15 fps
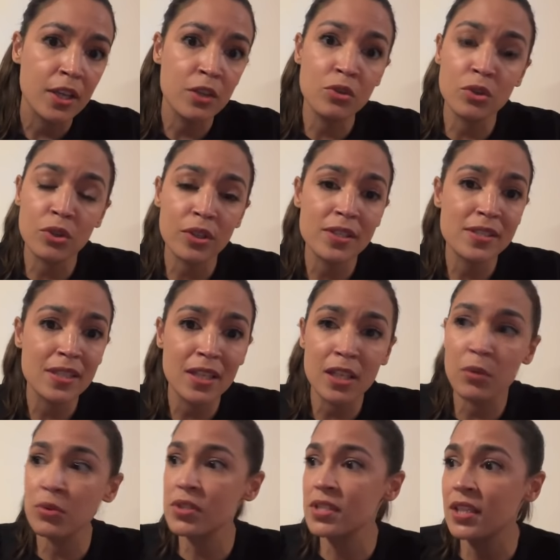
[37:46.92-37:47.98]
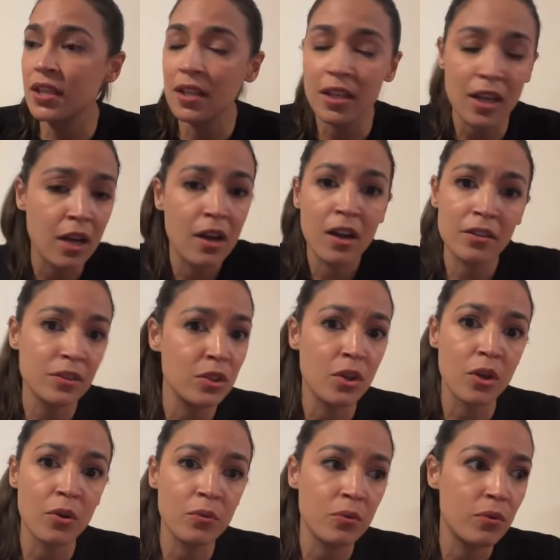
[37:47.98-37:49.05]
New York City. We're seeing, you
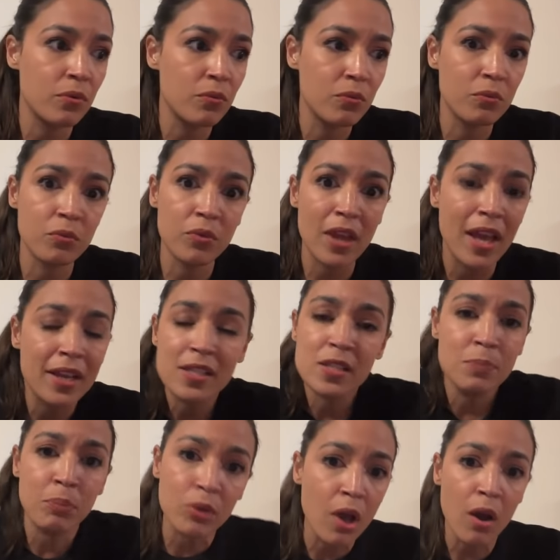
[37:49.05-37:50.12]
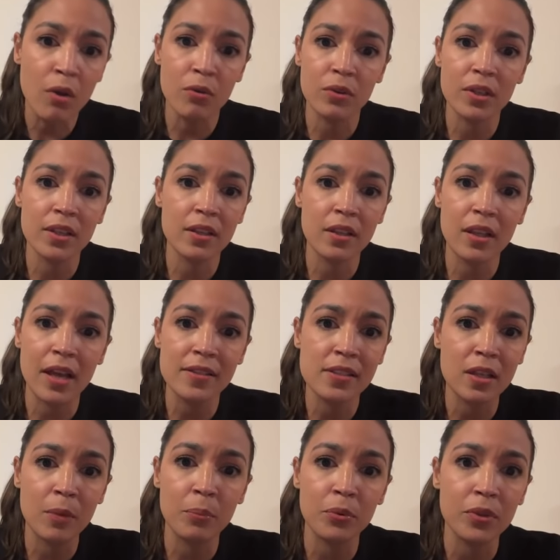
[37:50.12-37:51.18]
know, explode in the
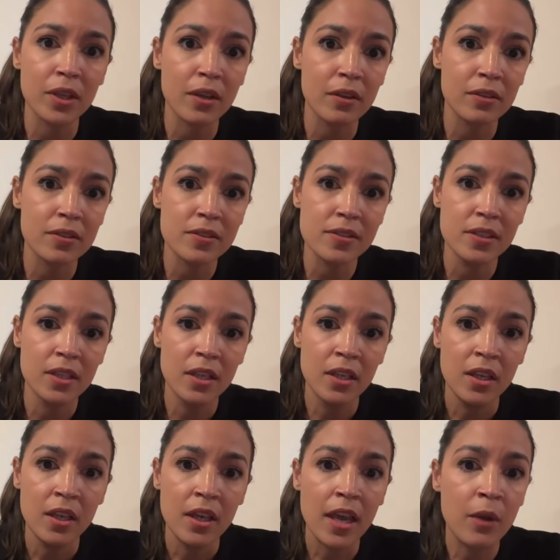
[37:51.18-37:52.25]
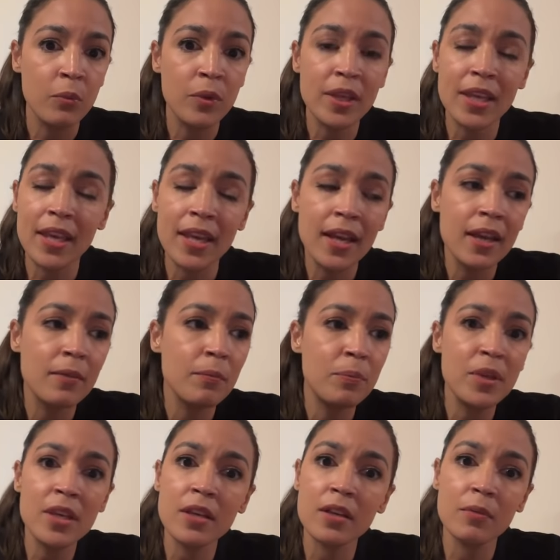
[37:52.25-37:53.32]
last couple years. And we can't
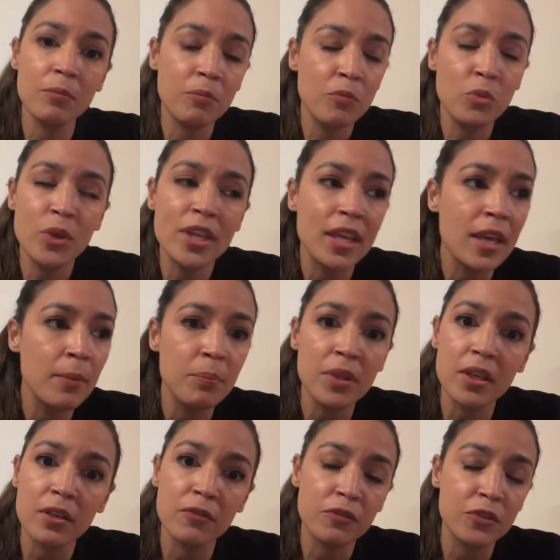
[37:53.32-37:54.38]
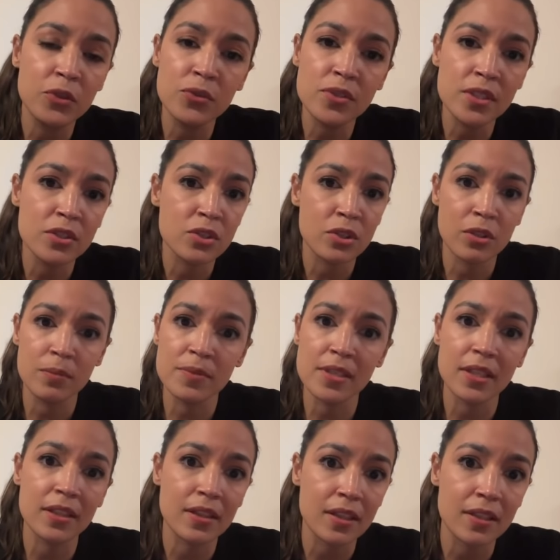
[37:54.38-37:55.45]
be confusing terms
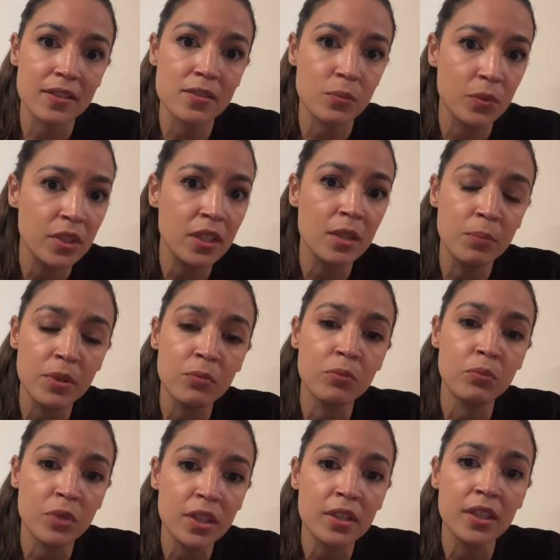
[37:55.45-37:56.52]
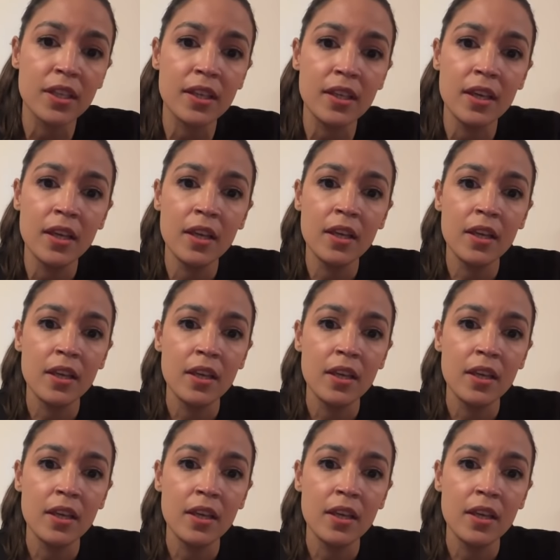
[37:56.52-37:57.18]
like this. We need to be really